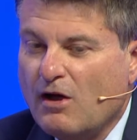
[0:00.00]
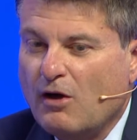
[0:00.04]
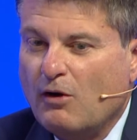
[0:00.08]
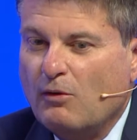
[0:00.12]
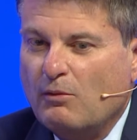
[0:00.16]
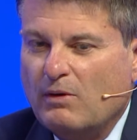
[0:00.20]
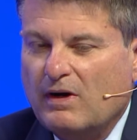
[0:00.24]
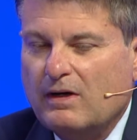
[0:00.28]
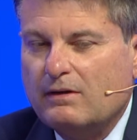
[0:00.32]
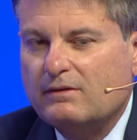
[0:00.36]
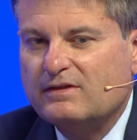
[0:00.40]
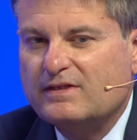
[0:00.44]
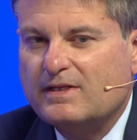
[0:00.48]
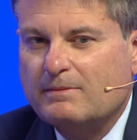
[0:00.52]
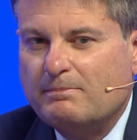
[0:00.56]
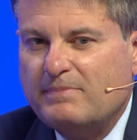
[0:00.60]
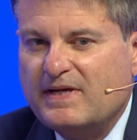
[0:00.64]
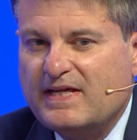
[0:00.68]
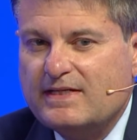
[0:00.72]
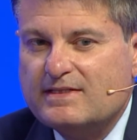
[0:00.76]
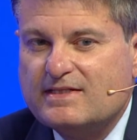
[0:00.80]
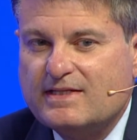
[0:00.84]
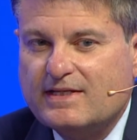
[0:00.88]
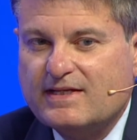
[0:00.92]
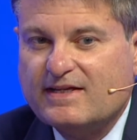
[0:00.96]
Well, the
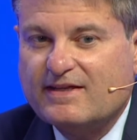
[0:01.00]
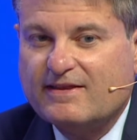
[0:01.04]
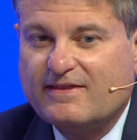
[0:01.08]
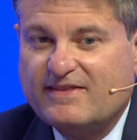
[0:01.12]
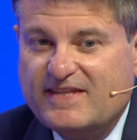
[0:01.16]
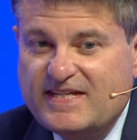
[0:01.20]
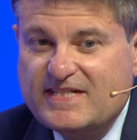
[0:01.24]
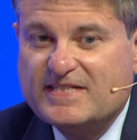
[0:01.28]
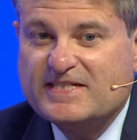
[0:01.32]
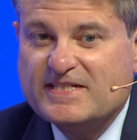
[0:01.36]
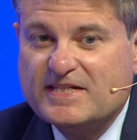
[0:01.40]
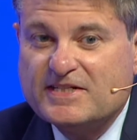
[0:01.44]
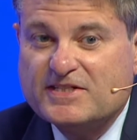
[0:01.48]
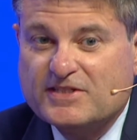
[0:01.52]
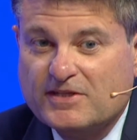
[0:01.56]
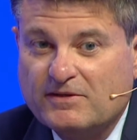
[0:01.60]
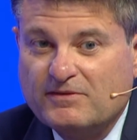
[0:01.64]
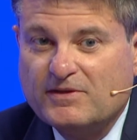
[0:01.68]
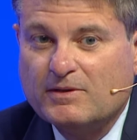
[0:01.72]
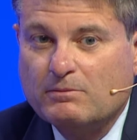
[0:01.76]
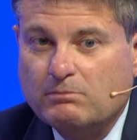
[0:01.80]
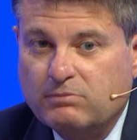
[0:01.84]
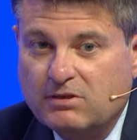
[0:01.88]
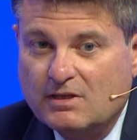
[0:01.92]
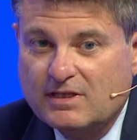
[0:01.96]
basic thesis of
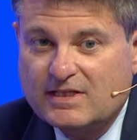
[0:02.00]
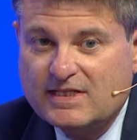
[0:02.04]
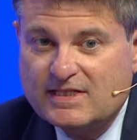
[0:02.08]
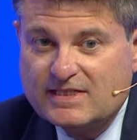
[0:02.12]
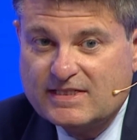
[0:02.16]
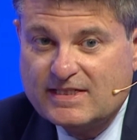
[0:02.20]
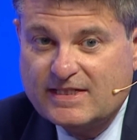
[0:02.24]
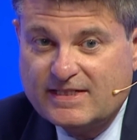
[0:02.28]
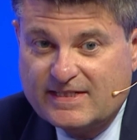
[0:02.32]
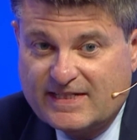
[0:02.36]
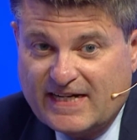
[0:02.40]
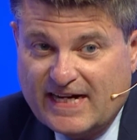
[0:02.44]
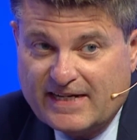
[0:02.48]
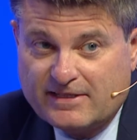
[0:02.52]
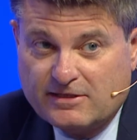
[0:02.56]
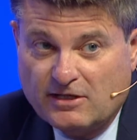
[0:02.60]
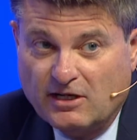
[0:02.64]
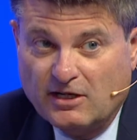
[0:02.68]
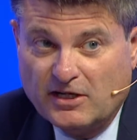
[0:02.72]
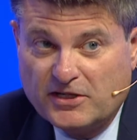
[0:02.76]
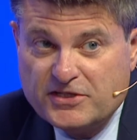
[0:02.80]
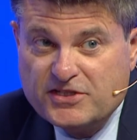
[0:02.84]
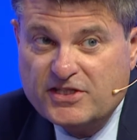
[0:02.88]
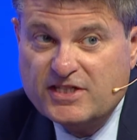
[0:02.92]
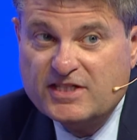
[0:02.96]
the book is that
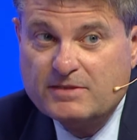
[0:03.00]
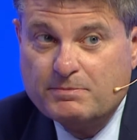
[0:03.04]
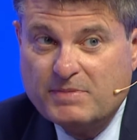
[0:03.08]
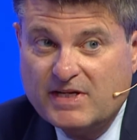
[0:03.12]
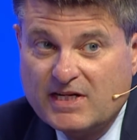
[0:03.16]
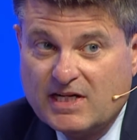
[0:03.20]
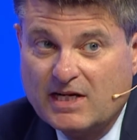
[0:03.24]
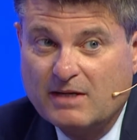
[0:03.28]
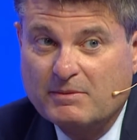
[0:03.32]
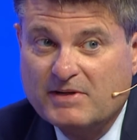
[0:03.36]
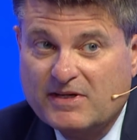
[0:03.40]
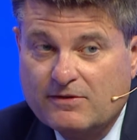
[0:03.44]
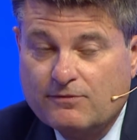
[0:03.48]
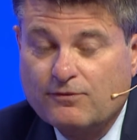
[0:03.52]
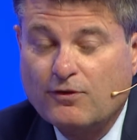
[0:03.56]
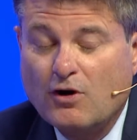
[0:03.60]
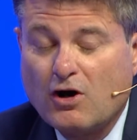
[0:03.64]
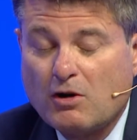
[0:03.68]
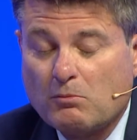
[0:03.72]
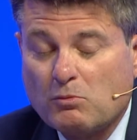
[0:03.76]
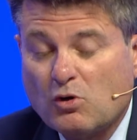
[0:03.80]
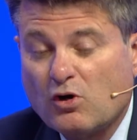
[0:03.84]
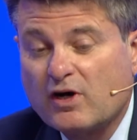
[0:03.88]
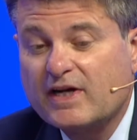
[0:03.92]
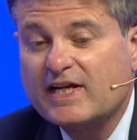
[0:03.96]
technology is becoming
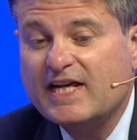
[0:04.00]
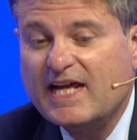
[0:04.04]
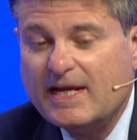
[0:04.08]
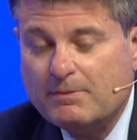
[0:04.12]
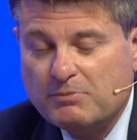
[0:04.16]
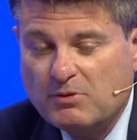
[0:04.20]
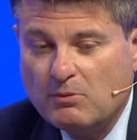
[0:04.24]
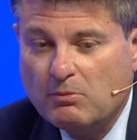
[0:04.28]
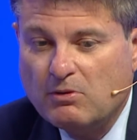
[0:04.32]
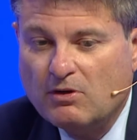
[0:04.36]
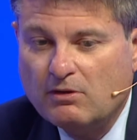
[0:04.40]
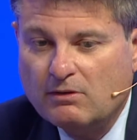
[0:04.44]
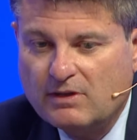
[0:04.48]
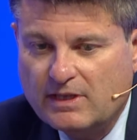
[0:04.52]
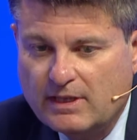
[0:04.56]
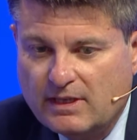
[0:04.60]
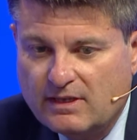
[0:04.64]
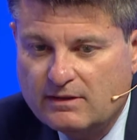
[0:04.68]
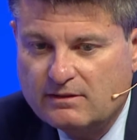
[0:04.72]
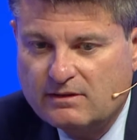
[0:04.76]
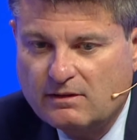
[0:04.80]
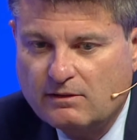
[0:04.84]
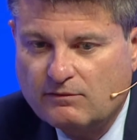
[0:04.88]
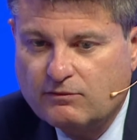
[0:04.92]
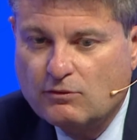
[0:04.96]
far more capable.
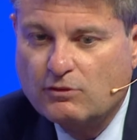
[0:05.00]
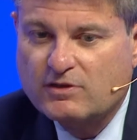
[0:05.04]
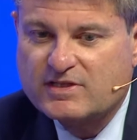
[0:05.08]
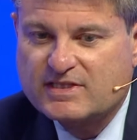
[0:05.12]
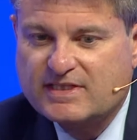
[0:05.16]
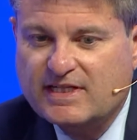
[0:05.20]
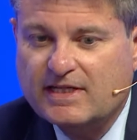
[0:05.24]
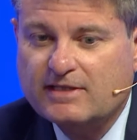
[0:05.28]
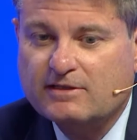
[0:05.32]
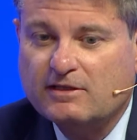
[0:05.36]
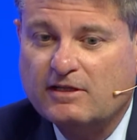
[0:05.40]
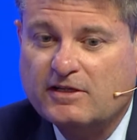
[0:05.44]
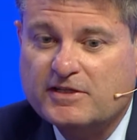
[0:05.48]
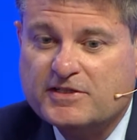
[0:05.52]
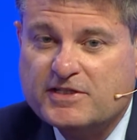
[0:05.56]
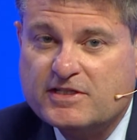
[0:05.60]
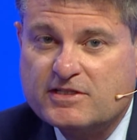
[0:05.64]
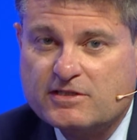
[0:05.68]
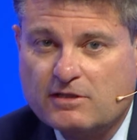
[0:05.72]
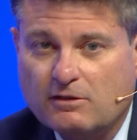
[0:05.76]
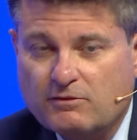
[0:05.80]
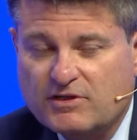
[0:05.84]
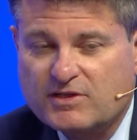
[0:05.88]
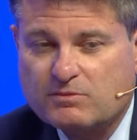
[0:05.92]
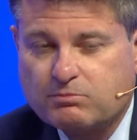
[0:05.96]
And of course, technology has
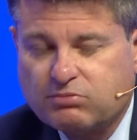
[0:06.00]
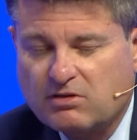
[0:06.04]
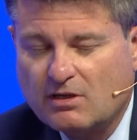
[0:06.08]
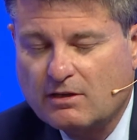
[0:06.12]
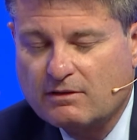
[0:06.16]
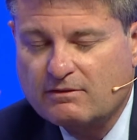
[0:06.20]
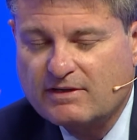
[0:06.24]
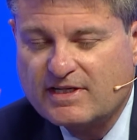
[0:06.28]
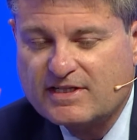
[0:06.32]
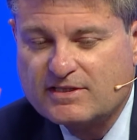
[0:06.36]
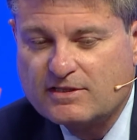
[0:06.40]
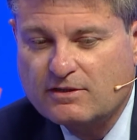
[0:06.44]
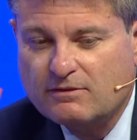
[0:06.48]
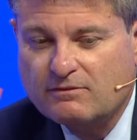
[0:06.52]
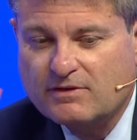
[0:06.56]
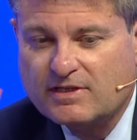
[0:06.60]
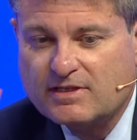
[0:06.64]
always progressed over